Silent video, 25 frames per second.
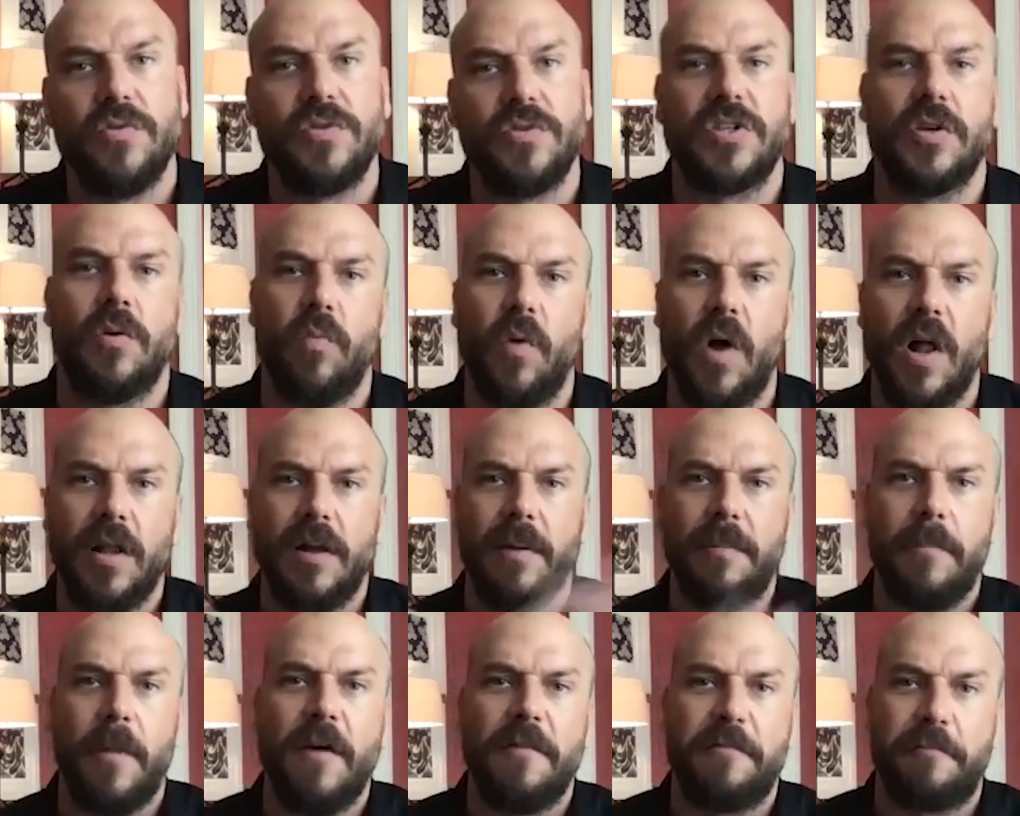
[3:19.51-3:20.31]
So while
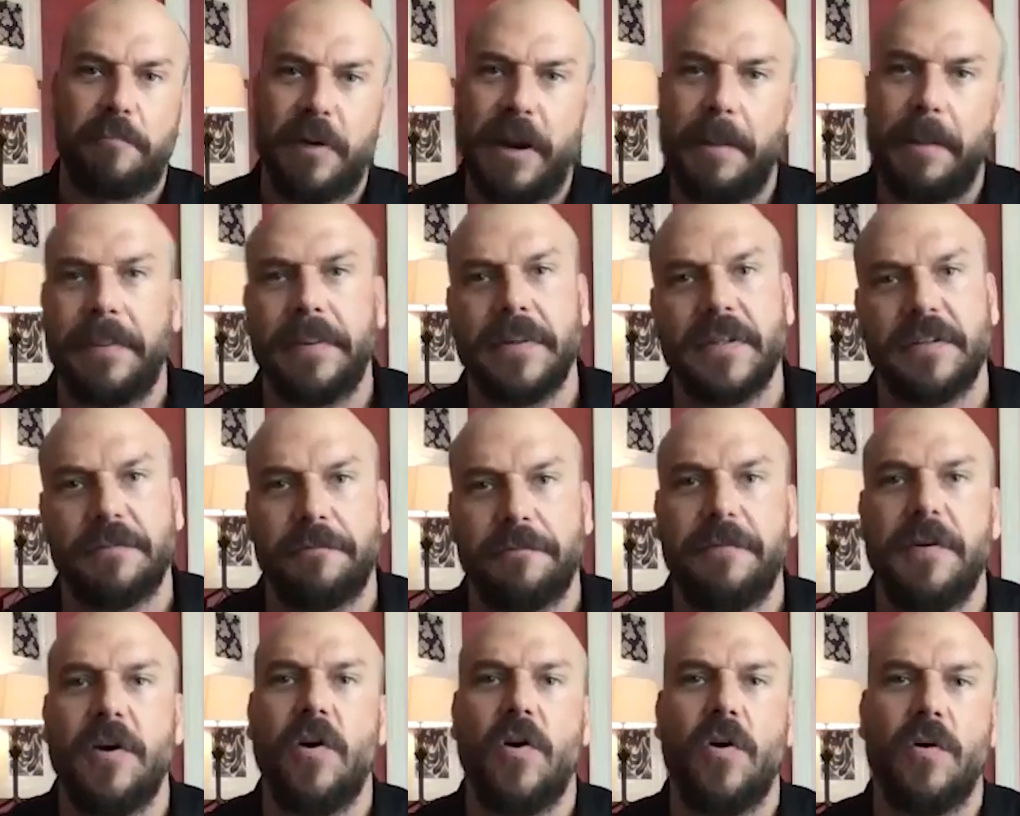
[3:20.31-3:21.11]
I'm off prepping the
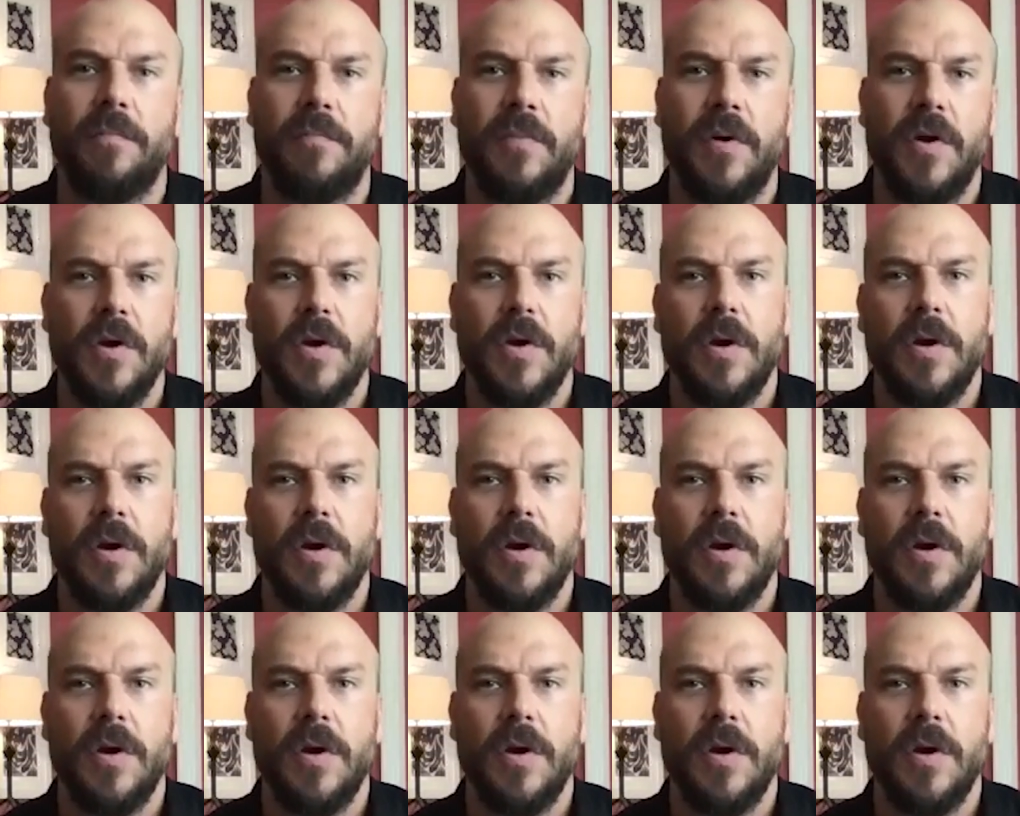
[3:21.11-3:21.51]
film,